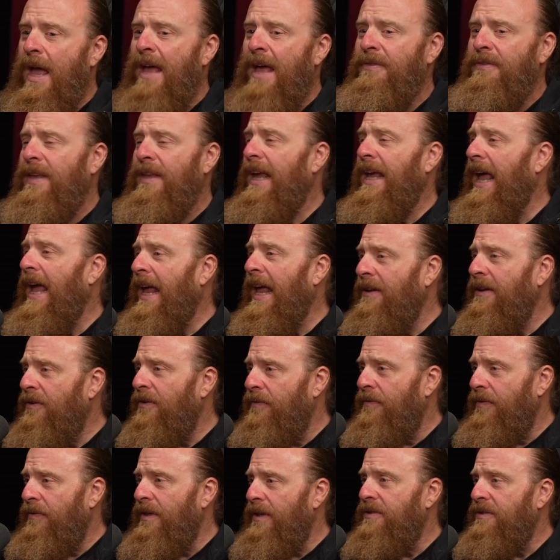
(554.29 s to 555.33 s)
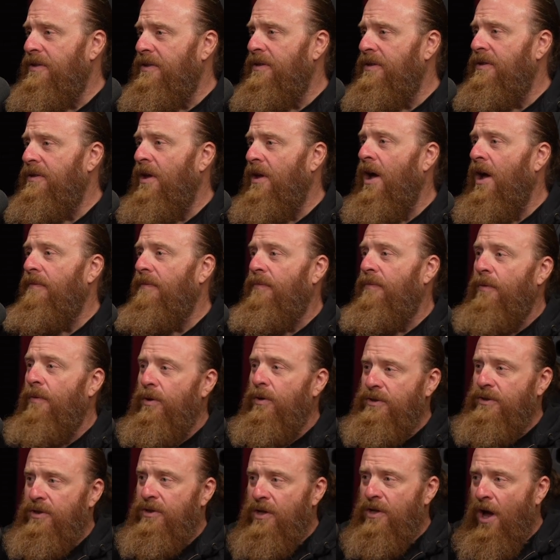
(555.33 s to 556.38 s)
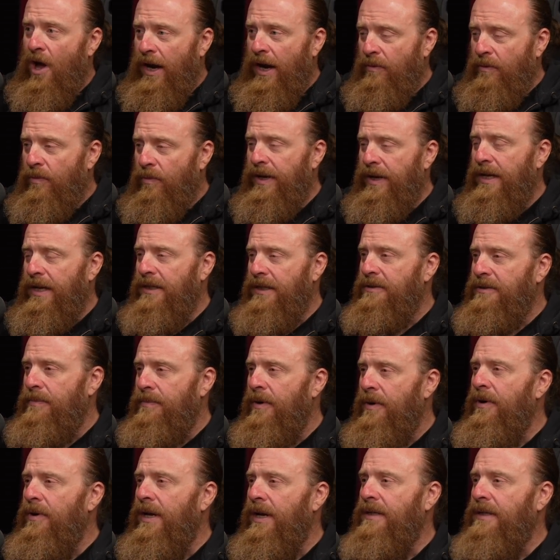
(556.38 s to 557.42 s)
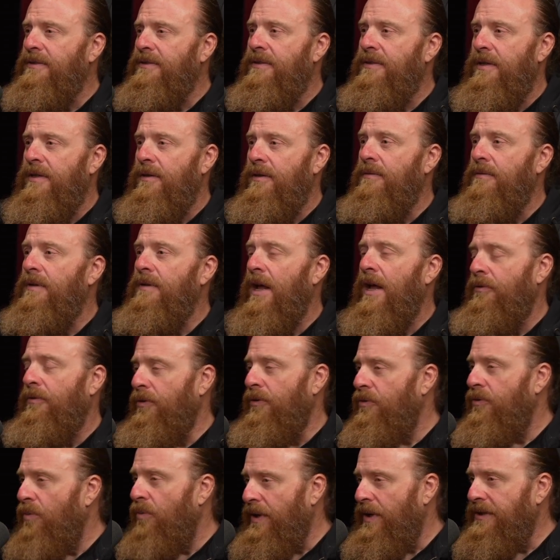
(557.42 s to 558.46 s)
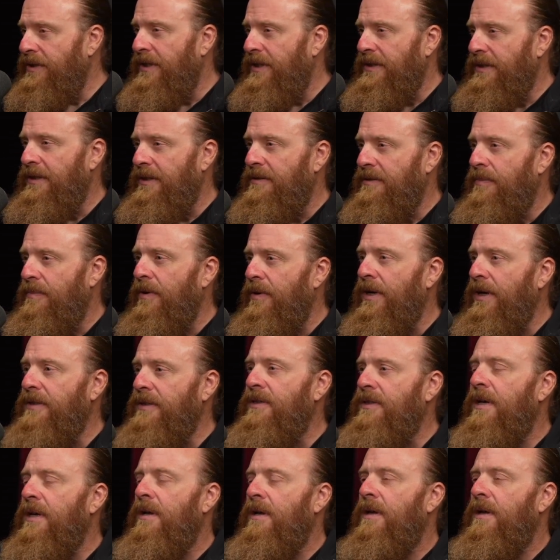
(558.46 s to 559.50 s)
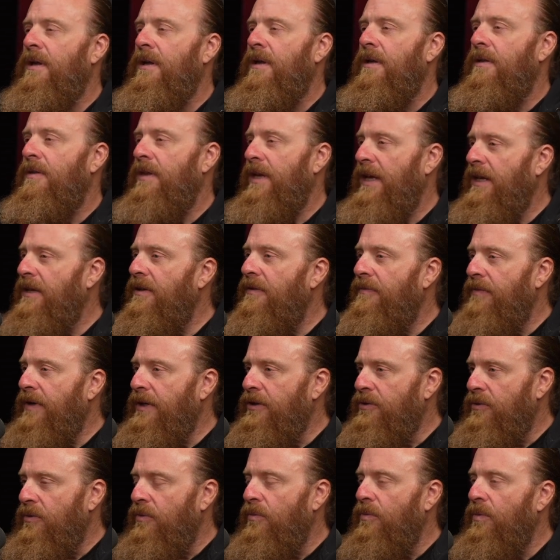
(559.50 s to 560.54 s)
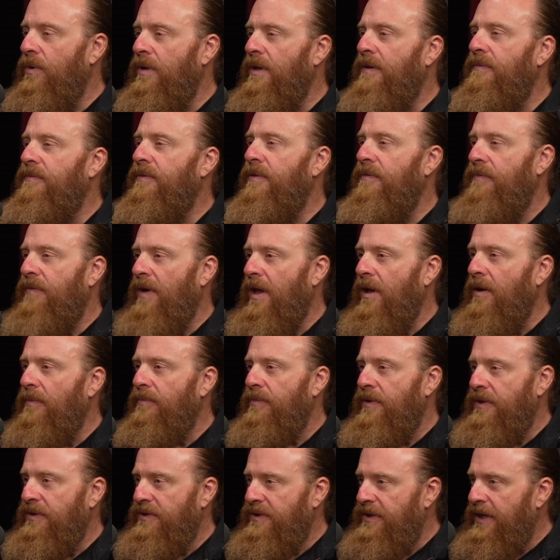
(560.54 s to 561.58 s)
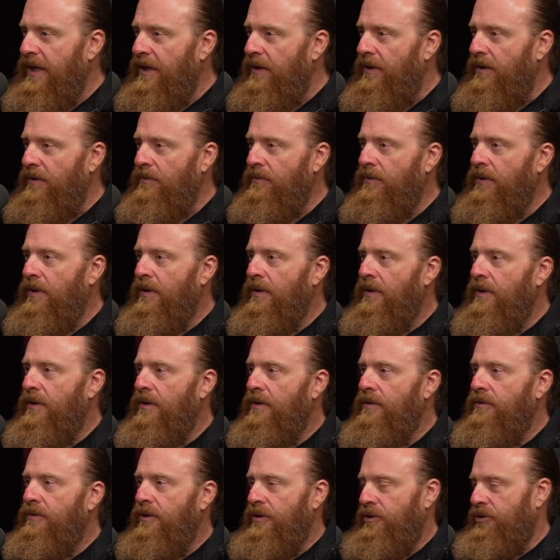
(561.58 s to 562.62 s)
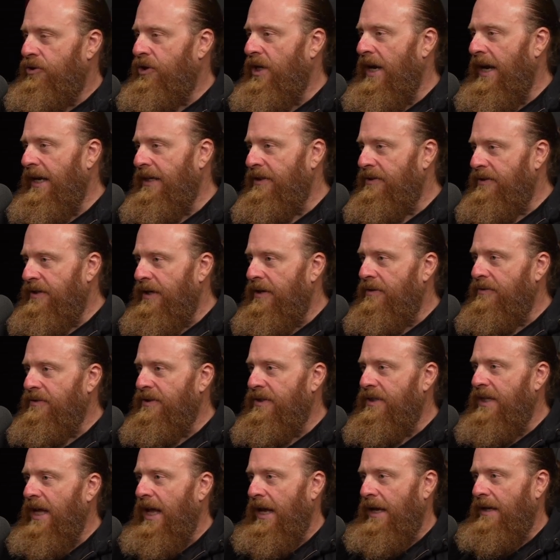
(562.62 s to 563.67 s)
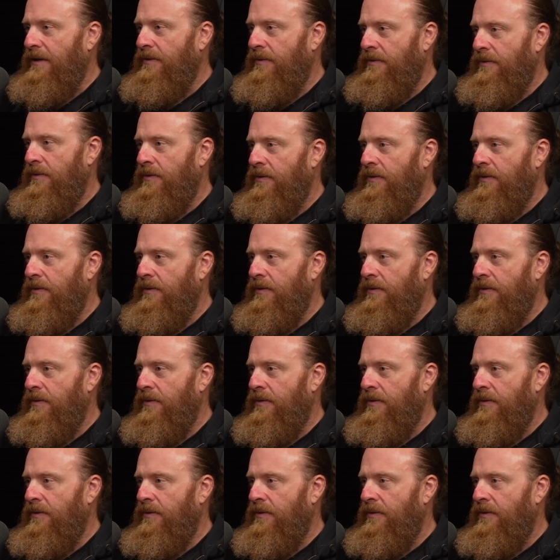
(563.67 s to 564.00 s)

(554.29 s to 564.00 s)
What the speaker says: at the end of this first 9-week experience, the 126 experience, the individual will have developed the skill to change their state